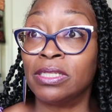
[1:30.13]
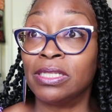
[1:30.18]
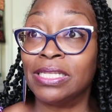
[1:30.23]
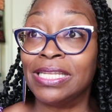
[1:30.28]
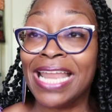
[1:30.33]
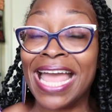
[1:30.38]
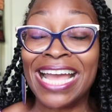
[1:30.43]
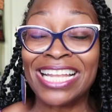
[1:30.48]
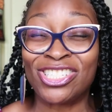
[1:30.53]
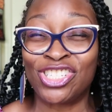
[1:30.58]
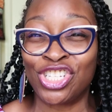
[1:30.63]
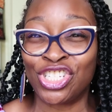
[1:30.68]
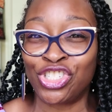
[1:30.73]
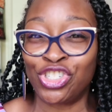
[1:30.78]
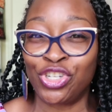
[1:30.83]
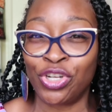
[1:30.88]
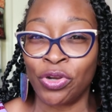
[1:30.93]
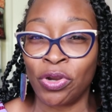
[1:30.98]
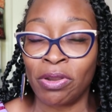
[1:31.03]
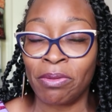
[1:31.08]
not
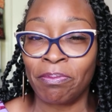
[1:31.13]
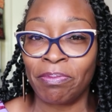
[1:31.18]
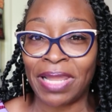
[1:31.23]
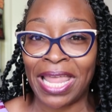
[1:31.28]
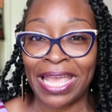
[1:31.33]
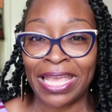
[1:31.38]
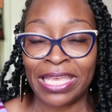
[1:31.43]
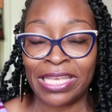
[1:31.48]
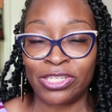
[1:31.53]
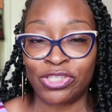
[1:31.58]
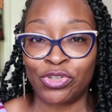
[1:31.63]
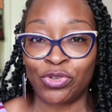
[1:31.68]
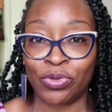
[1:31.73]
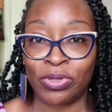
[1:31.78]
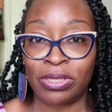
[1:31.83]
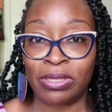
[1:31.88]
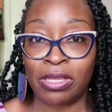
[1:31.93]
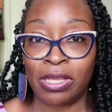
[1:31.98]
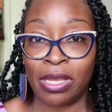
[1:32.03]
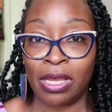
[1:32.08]
just during Black
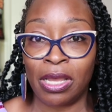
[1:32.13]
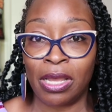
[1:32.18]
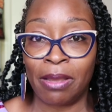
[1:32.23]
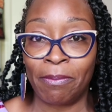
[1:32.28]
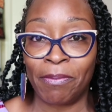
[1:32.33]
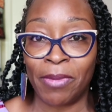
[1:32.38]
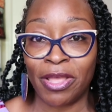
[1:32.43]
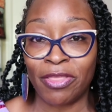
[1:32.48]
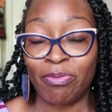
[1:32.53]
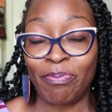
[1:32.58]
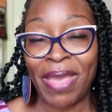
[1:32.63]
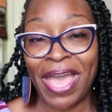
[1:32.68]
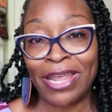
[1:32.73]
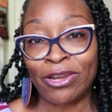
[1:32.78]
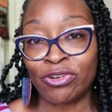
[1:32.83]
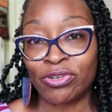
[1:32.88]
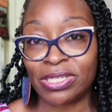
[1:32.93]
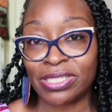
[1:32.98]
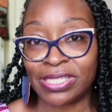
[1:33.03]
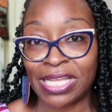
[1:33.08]
History Month
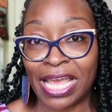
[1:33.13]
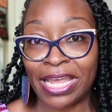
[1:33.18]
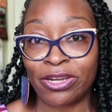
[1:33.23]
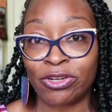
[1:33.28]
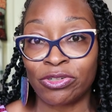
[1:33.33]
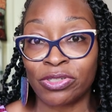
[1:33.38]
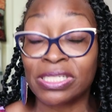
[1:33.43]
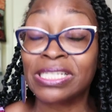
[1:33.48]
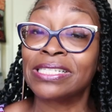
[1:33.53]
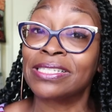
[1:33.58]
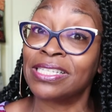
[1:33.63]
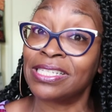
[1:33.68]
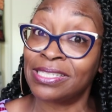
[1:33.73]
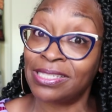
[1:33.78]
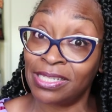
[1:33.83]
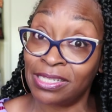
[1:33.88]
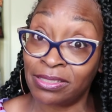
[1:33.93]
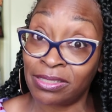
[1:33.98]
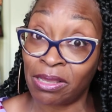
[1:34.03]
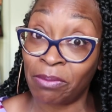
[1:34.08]
pattern designers, because
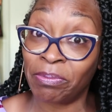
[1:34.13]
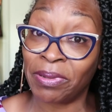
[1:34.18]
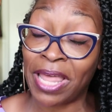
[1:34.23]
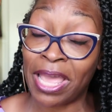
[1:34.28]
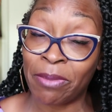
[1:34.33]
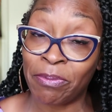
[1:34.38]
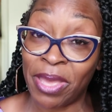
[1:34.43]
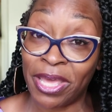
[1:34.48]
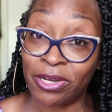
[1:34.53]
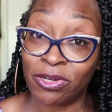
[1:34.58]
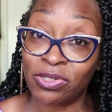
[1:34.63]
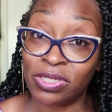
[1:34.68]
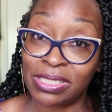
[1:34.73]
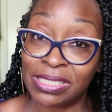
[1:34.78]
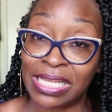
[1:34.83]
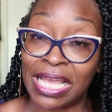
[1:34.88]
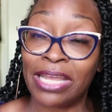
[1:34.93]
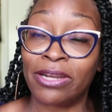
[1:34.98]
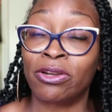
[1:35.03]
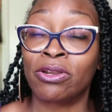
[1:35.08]
this is a Black pattern
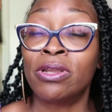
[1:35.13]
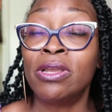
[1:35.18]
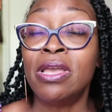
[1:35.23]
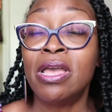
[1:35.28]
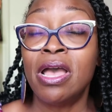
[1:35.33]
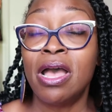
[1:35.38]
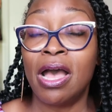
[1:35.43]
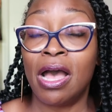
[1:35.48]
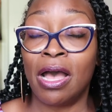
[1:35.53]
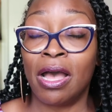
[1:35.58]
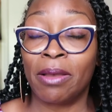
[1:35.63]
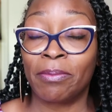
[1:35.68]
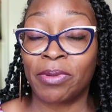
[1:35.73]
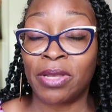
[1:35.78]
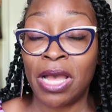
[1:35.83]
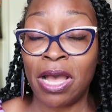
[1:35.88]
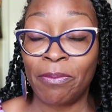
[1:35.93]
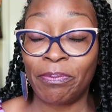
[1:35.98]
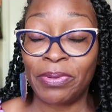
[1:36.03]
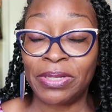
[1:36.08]
designer
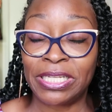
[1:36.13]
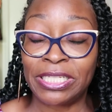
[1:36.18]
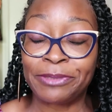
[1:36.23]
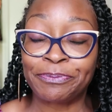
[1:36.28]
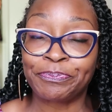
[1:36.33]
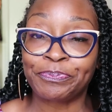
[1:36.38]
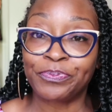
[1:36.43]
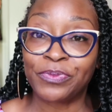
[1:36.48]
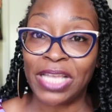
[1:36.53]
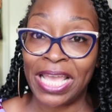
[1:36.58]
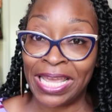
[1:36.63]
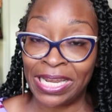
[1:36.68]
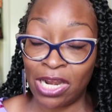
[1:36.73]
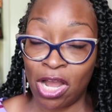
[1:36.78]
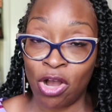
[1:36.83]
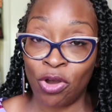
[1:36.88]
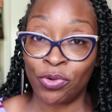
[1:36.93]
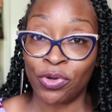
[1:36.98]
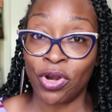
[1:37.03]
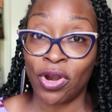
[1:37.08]
company, and
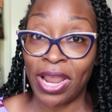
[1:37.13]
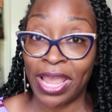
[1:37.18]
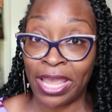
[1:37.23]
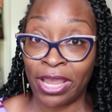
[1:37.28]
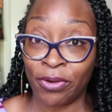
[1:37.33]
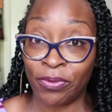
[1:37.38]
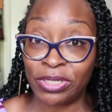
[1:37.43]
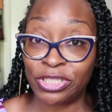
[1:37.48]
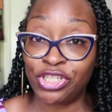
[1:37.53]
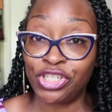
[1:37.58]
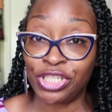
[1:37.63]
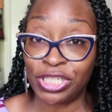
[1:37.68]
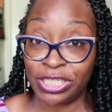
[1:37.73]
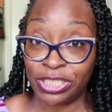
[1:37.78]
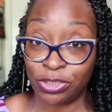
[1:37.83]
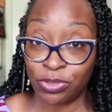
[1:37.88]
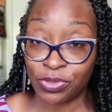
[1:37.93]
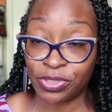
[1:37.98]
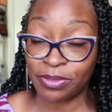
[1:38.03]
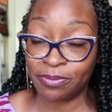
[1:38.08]
owner Erin
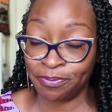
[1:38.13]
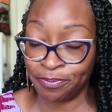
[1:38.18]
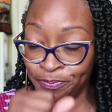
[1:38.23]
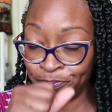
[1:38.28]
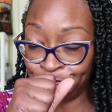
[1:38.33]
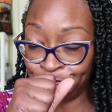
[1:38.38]
Shields.